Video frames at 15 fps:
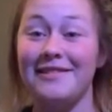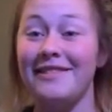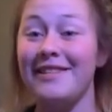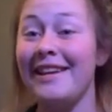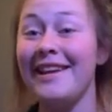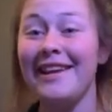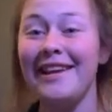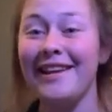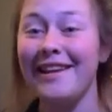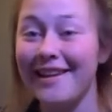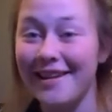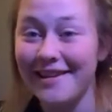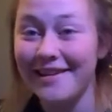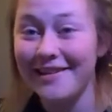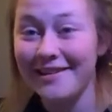needing
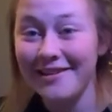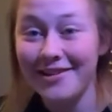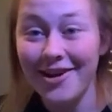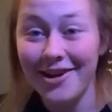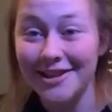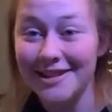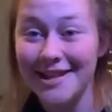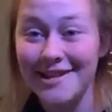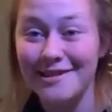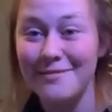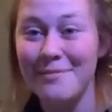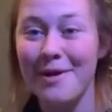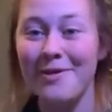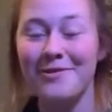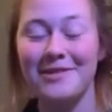uh, content to
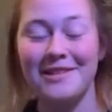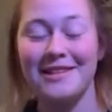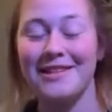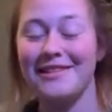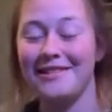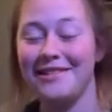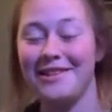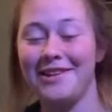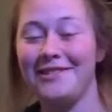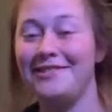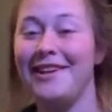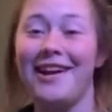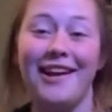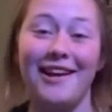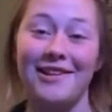post and so
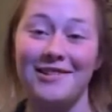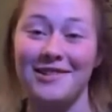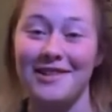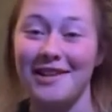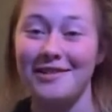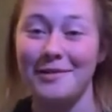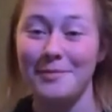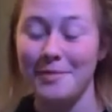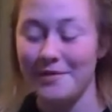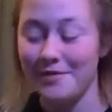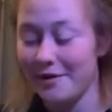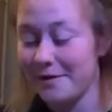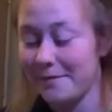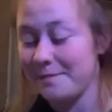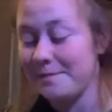just thought that'd be
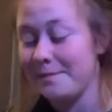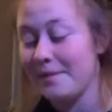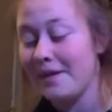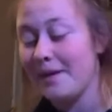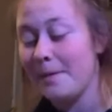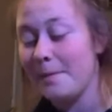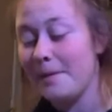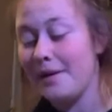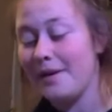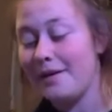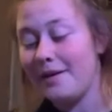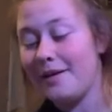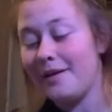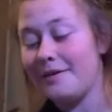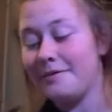fun. But
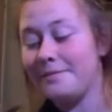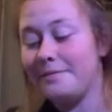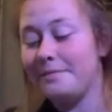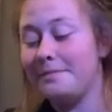um,